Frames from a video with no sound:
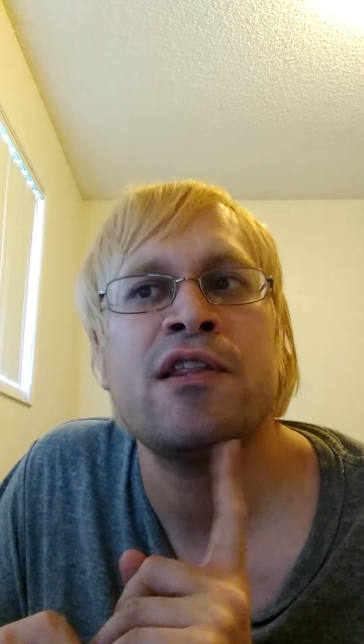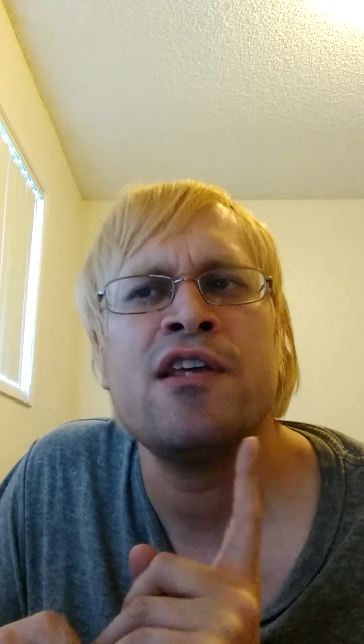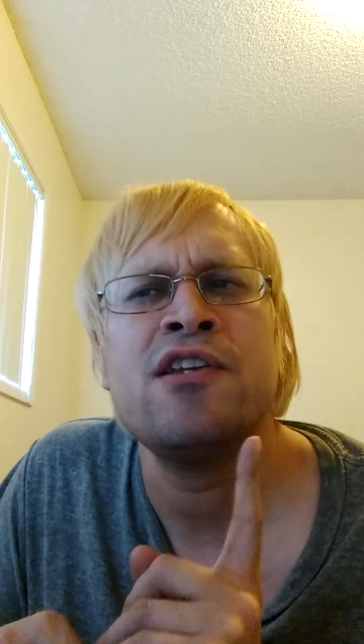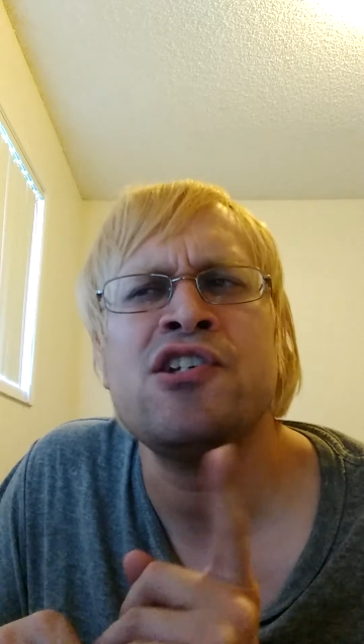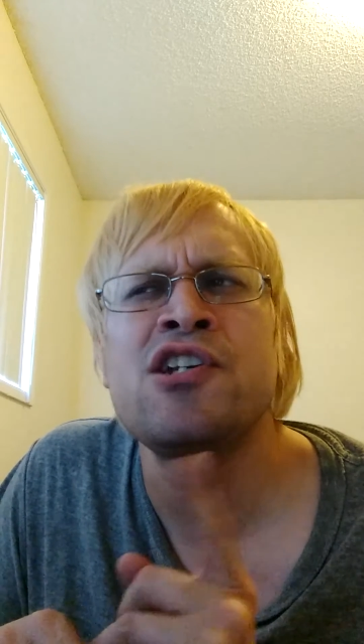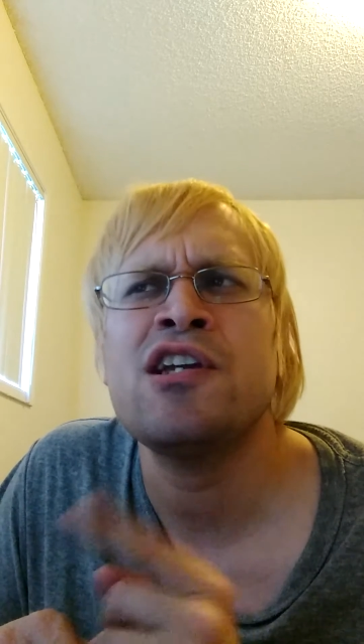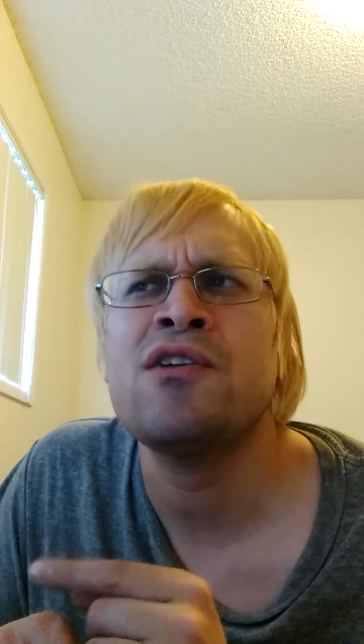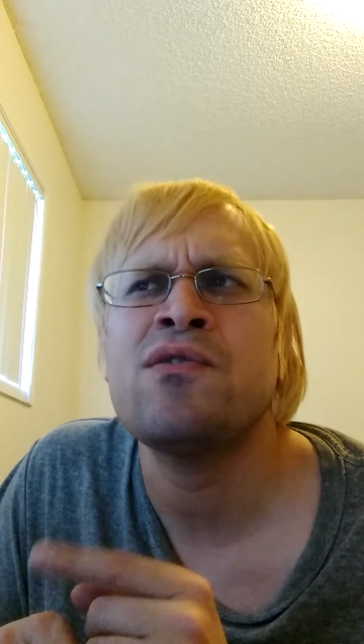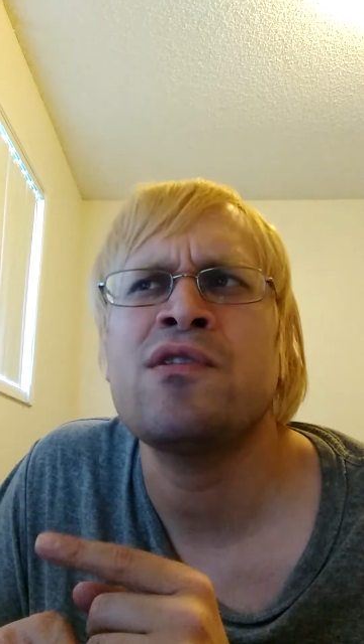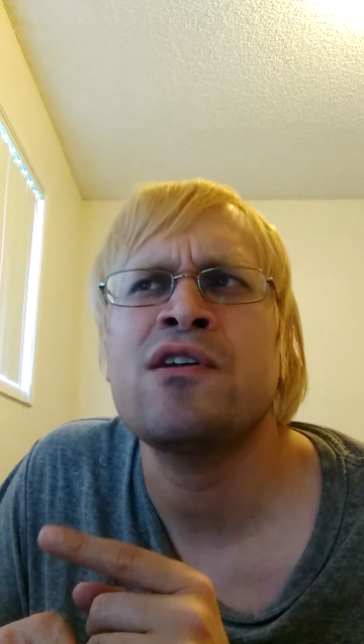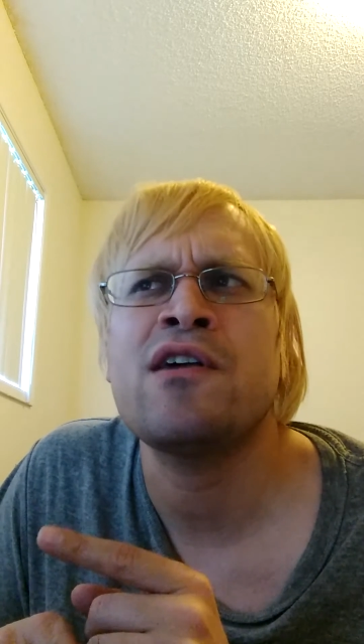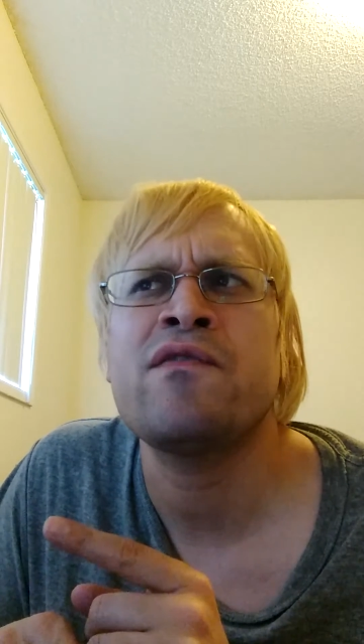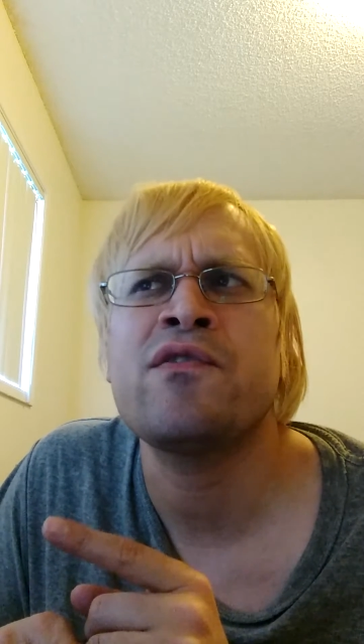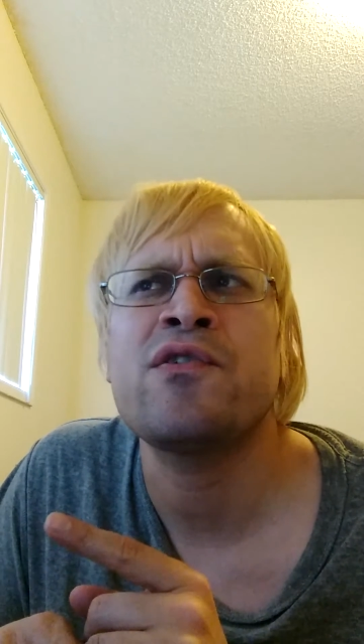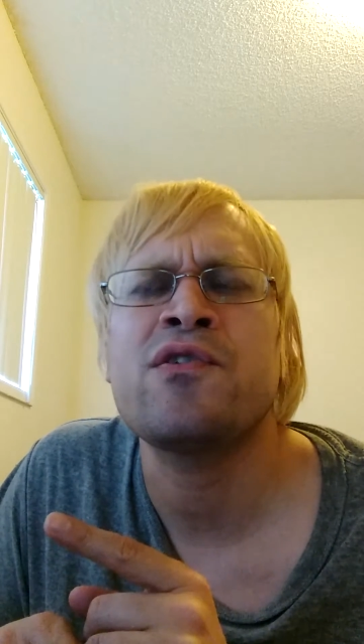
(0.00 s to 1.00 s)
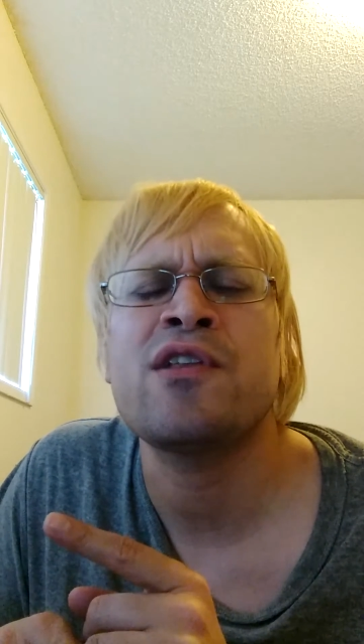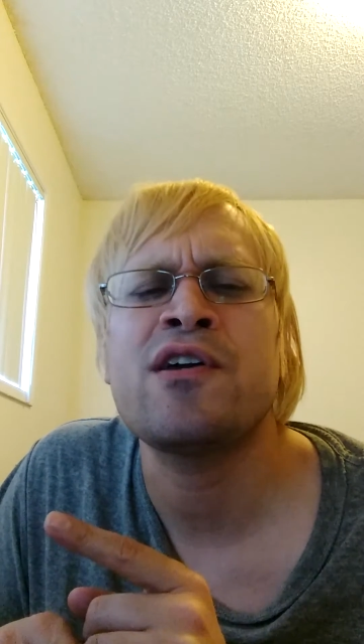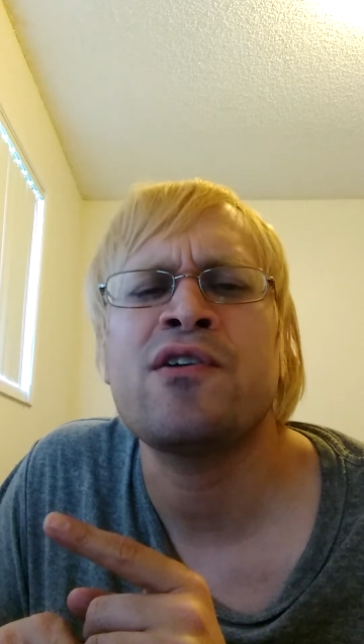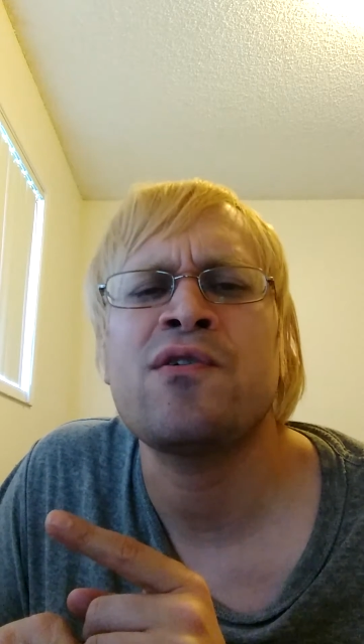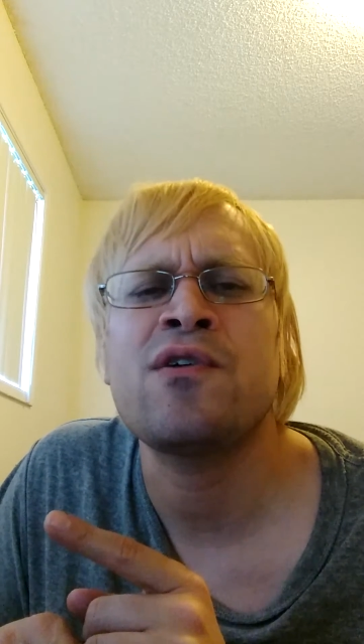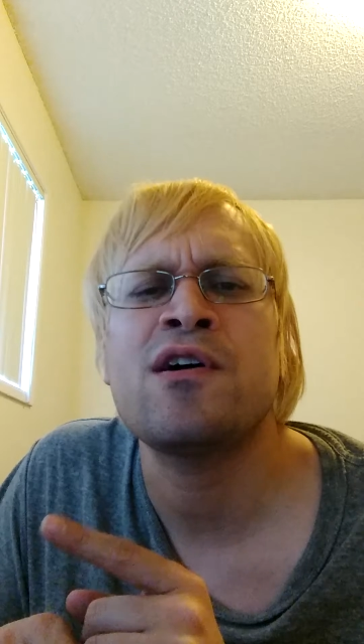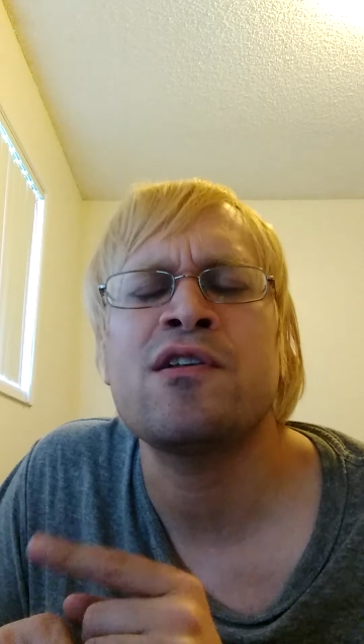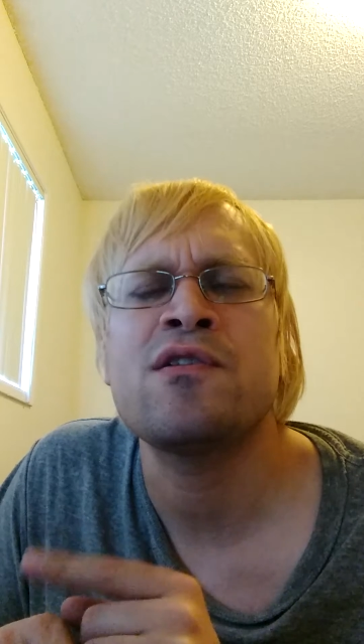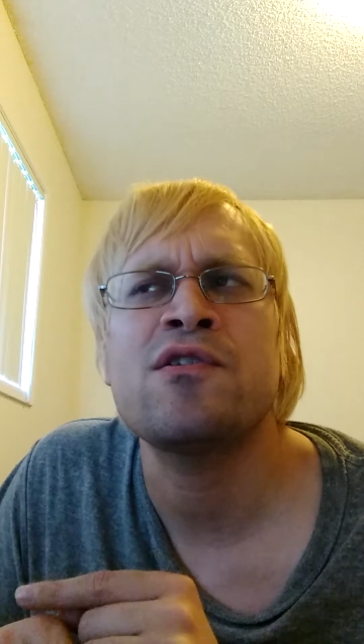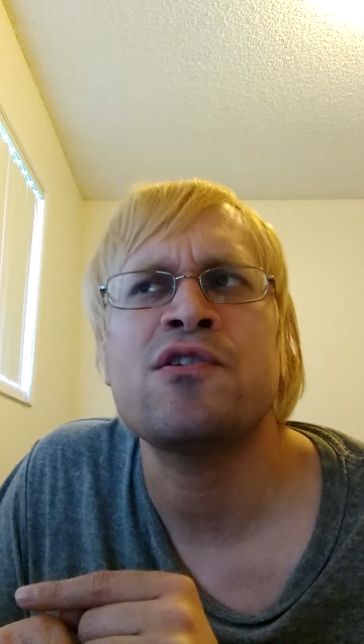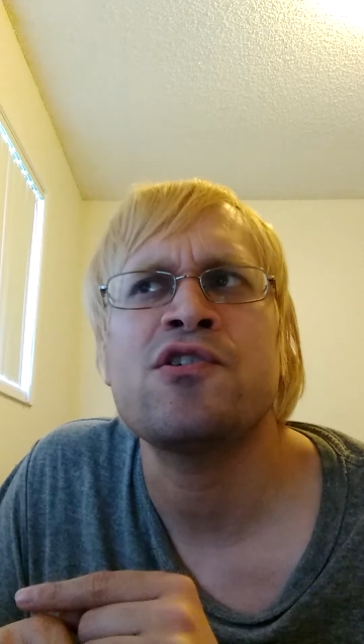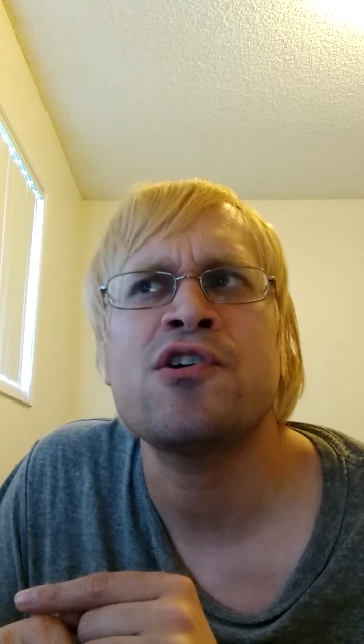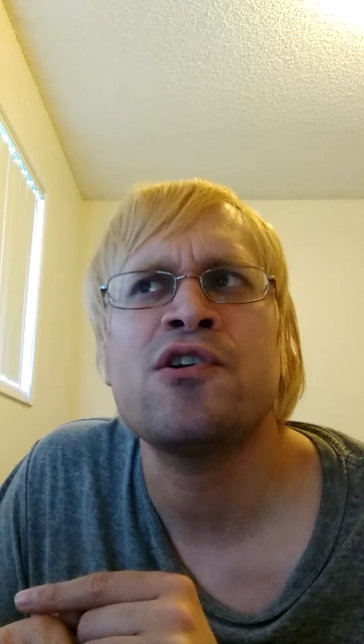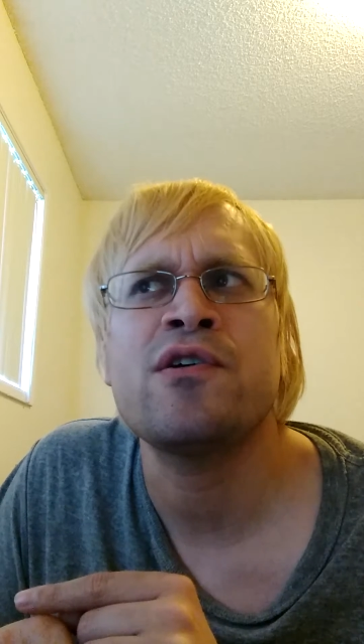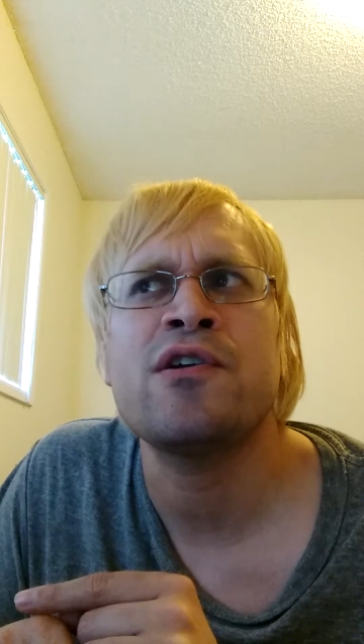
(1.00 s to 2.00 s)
she killed the governor later on in the show.